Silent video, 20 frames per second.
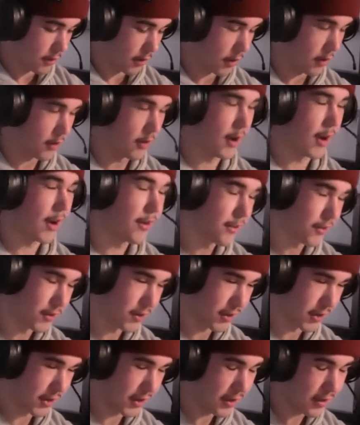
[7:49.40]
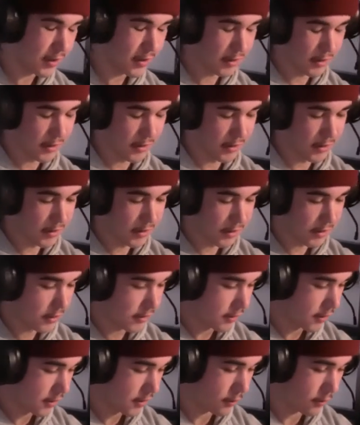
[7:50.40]
our energy is
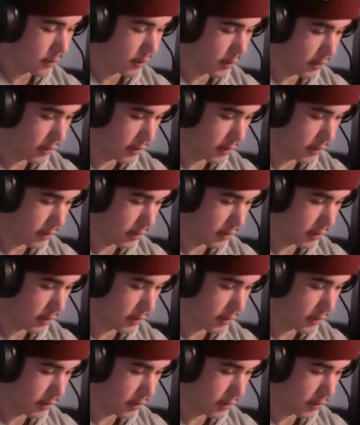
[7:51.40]
water